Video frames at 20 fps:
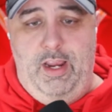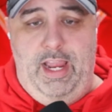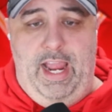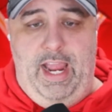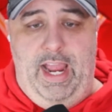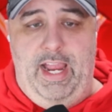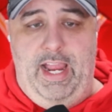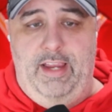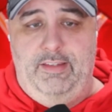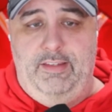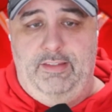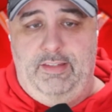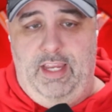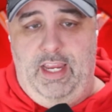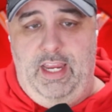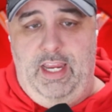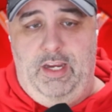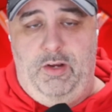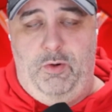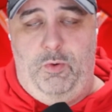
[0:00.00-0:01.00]
as
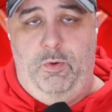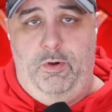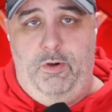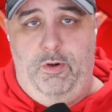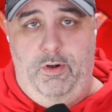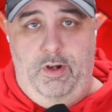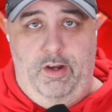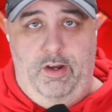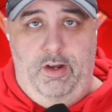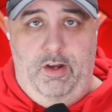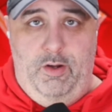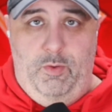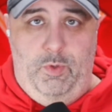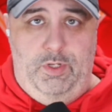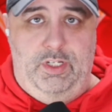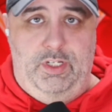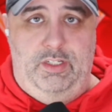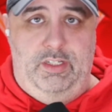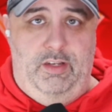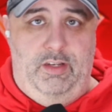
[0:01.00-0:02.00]
a corner, which
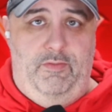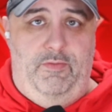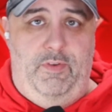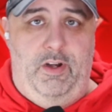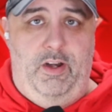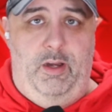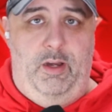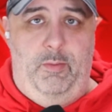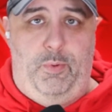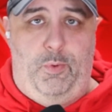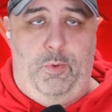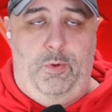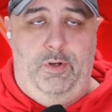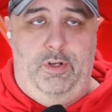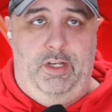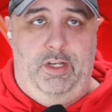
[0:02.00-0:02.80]
is very important.